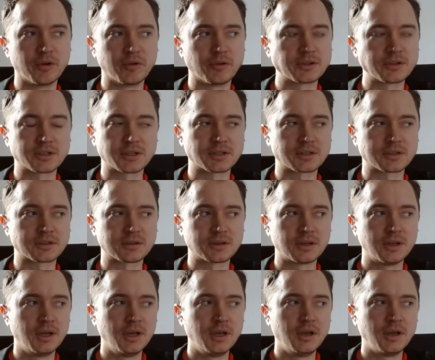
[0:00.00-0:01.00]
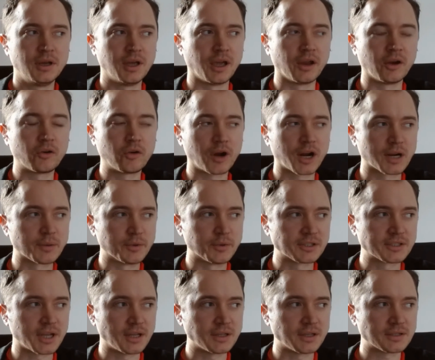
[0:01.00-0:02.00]
It was just incredible
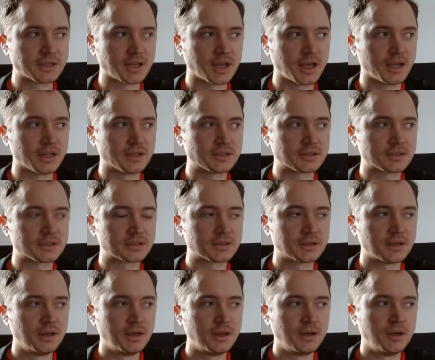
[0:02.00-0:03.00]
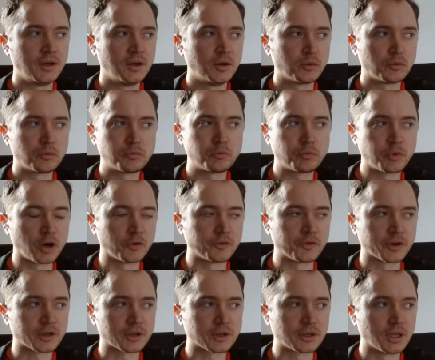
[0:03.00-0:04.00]
sunsets,
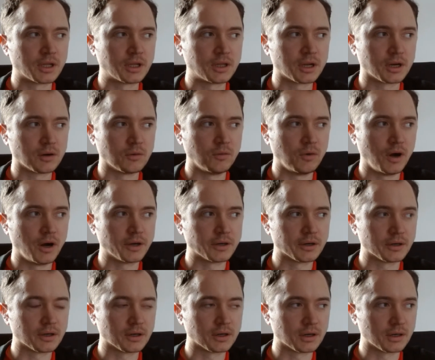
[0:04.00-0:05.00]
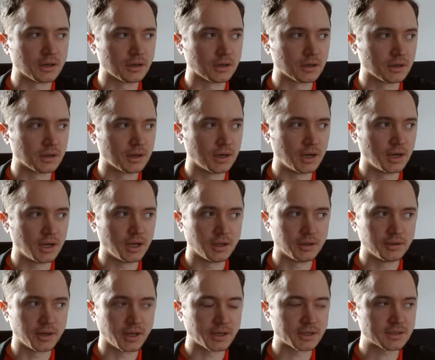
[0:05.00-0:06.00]
perfectly clear
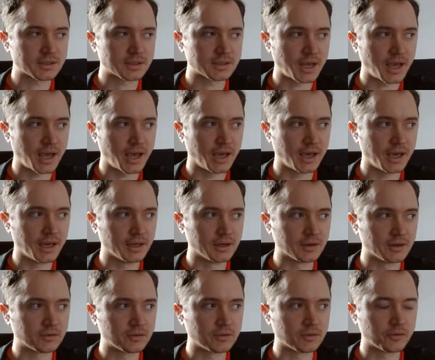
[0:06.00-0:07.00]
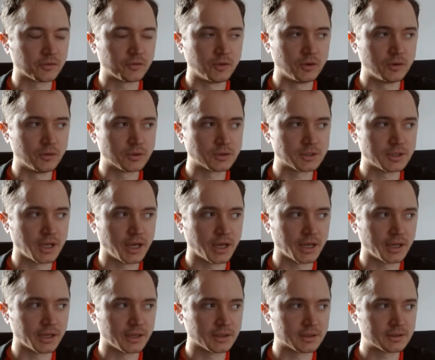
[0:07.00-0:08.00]
water, nice sand. The food was
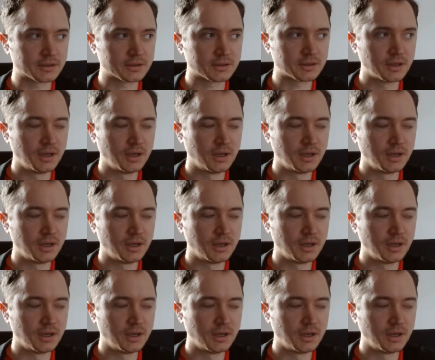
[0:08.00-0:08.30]
nice.